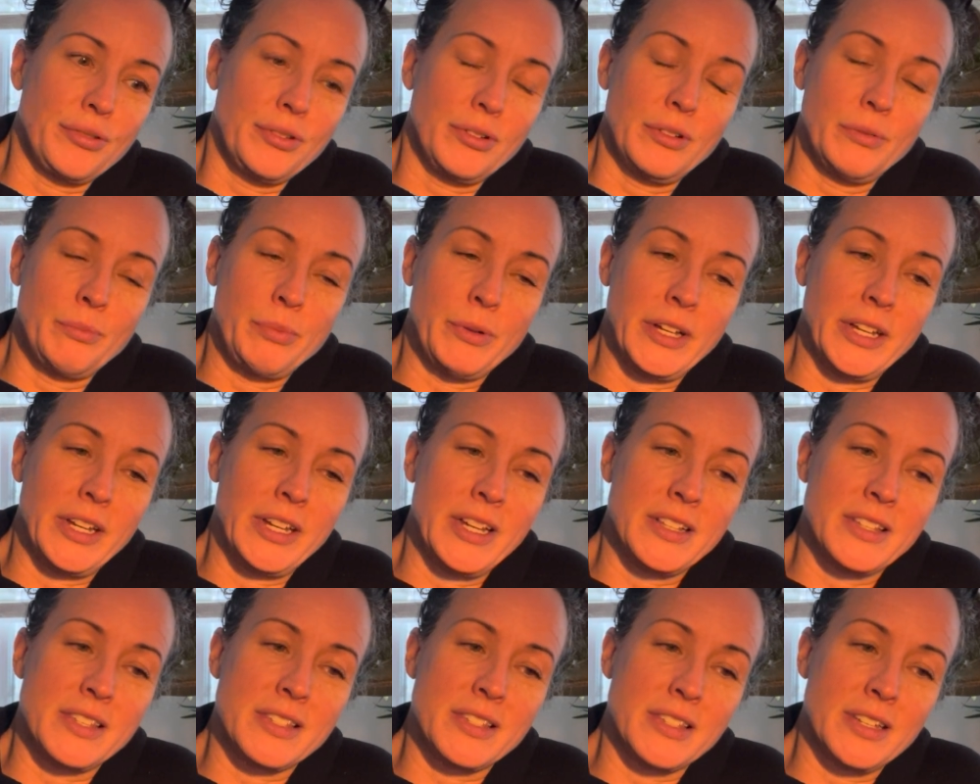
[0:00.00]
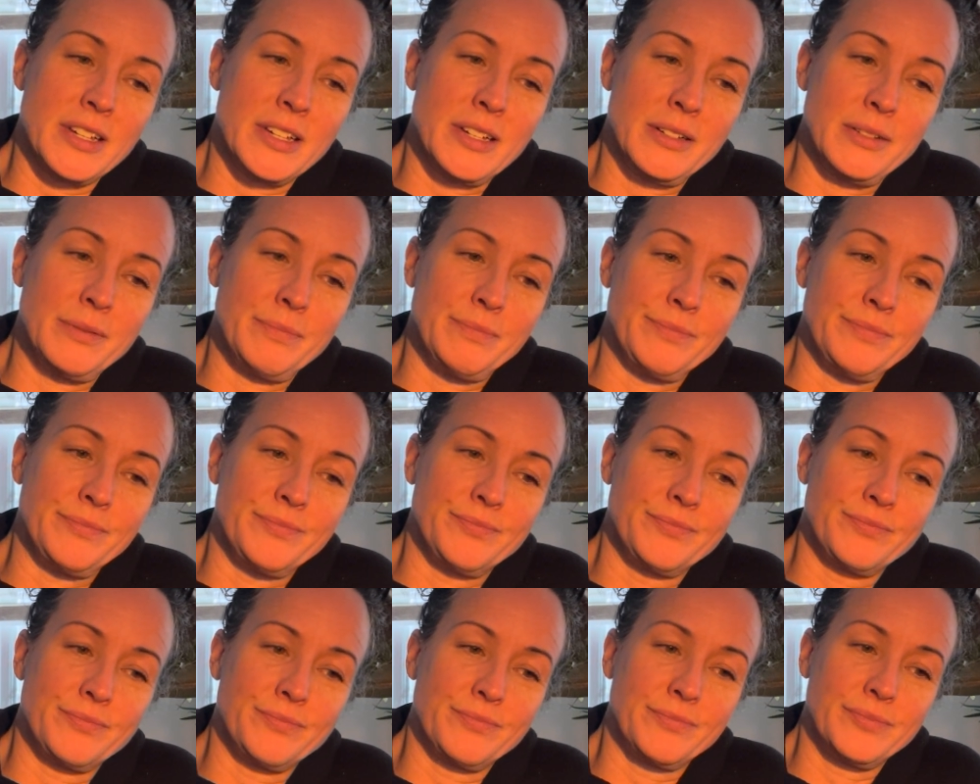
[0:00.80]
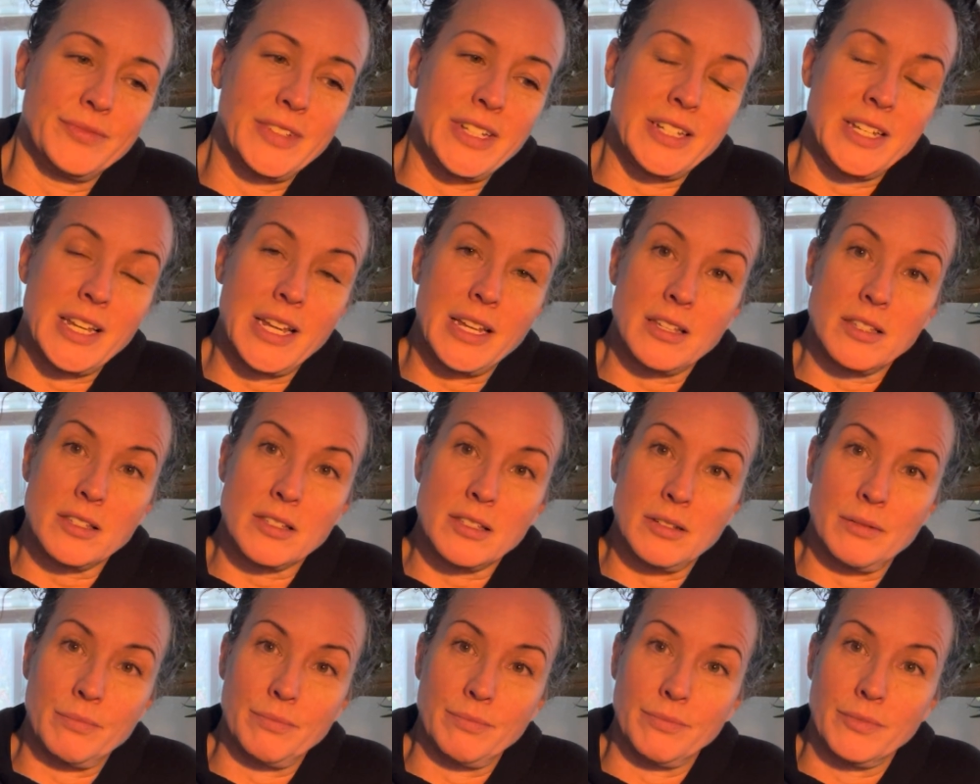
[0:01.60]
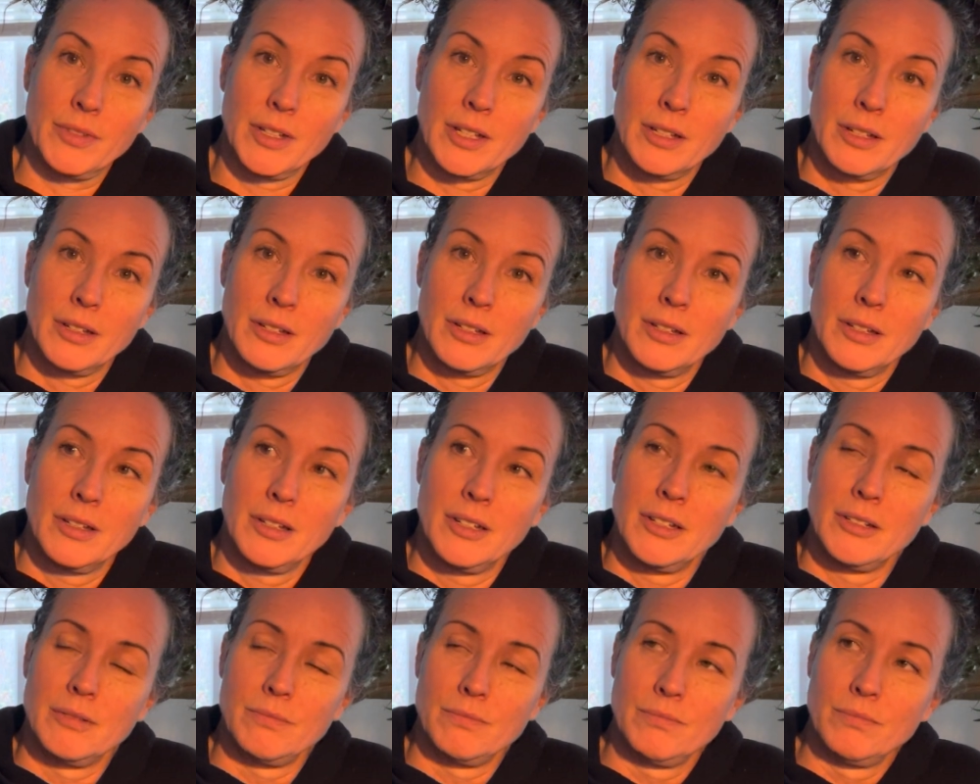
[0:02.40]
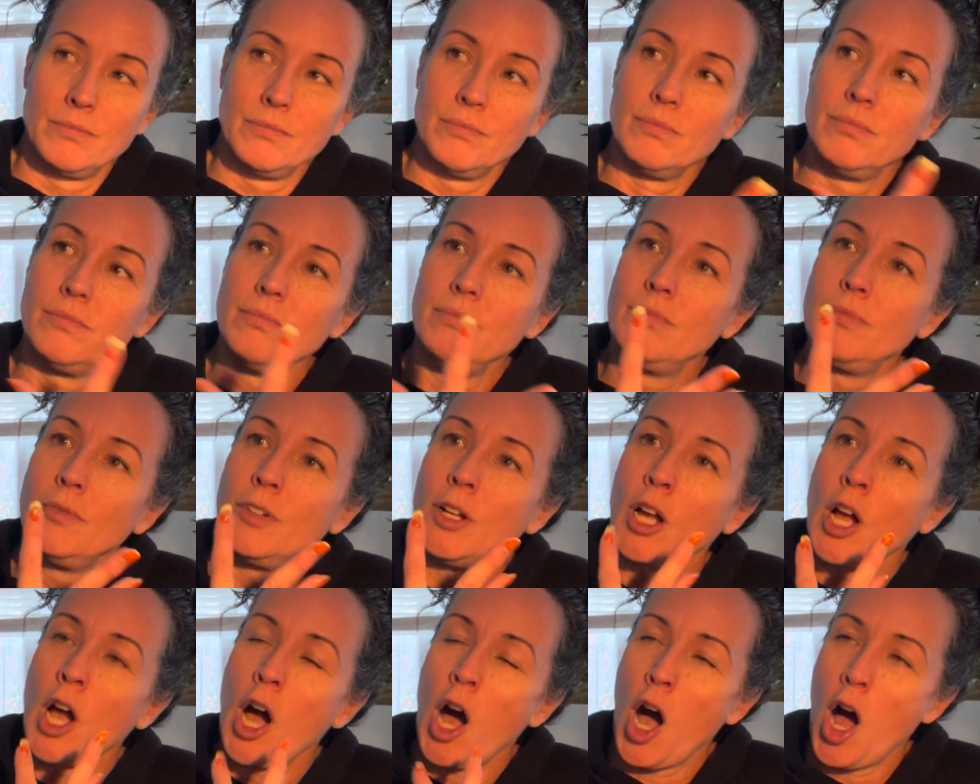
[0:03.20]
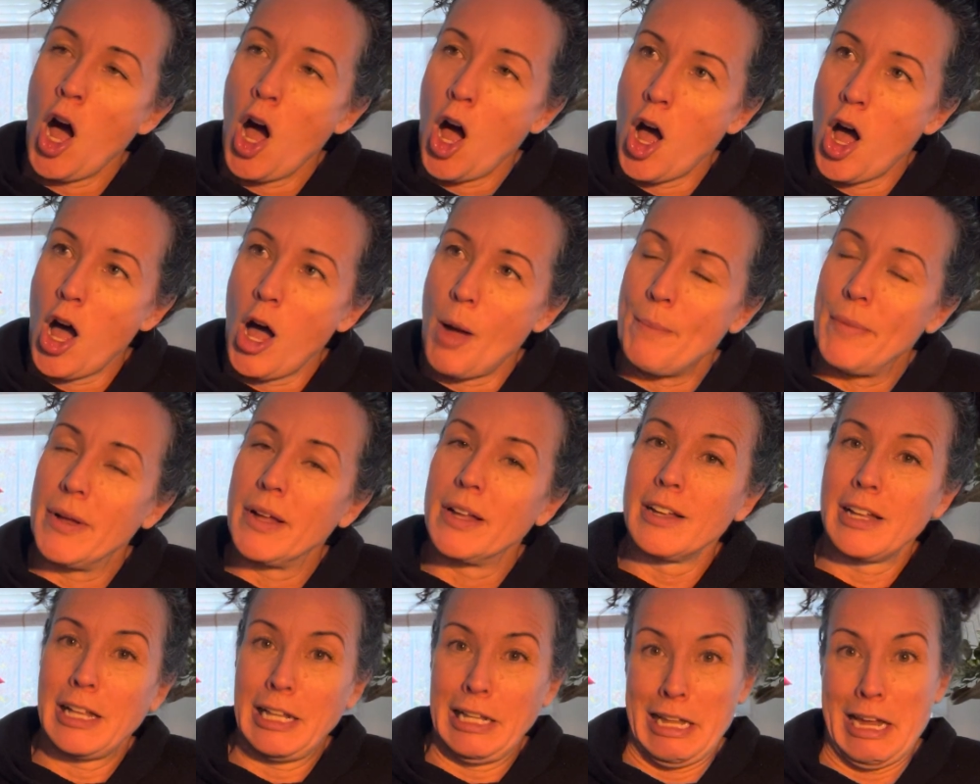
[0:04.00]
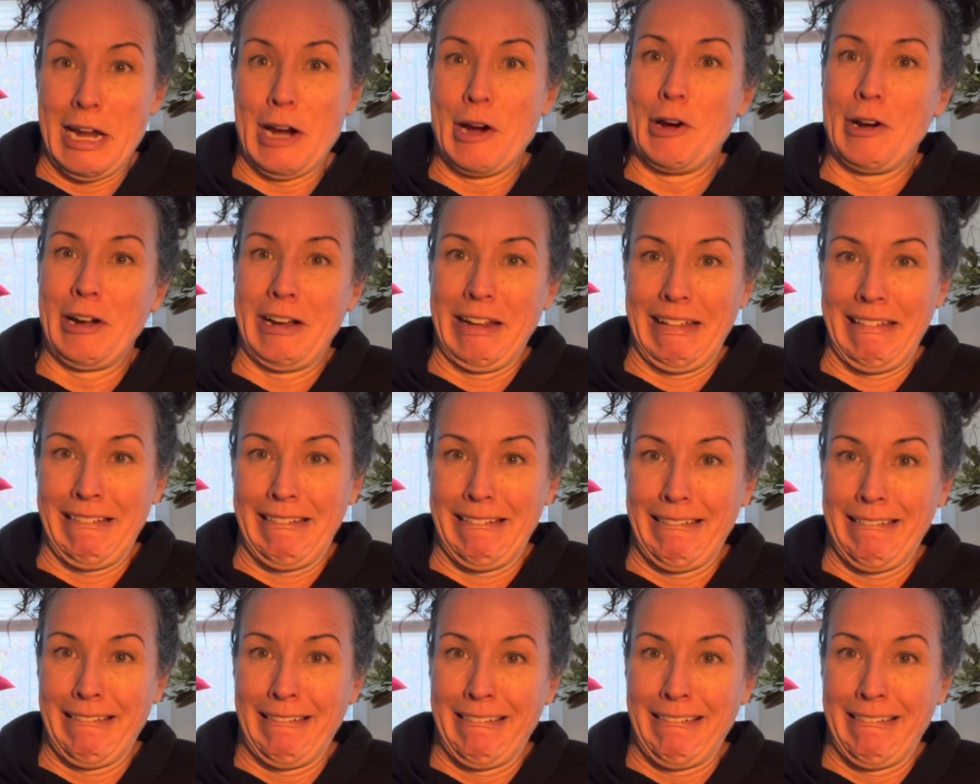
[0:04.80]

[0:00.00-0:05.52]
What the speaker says: but it takes some calm clarity.